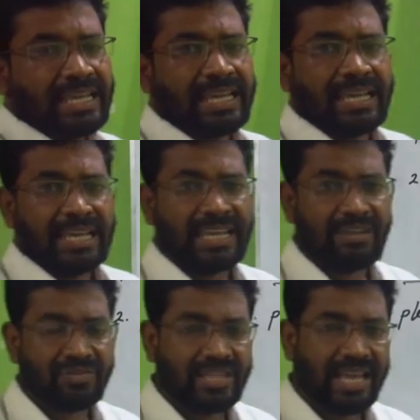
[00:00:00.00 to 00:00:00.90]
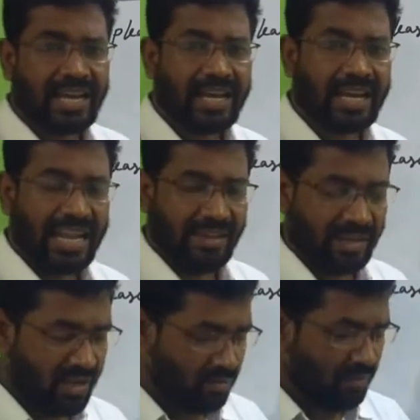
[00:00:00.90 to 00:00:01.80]
if there are
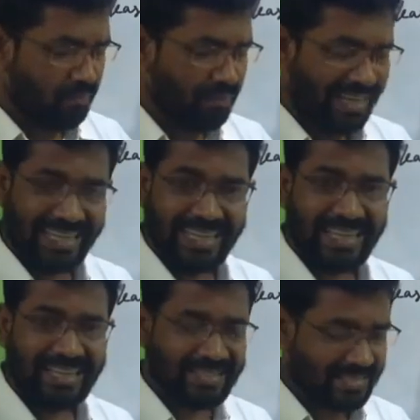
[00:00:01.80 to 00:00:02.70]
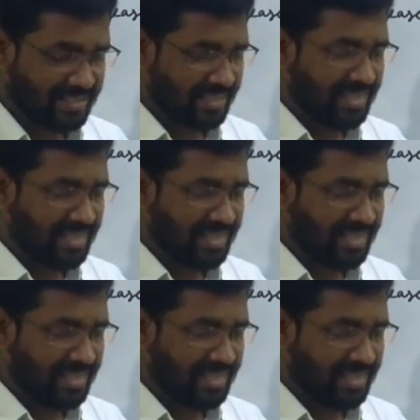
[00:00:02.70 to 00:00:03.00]
available please,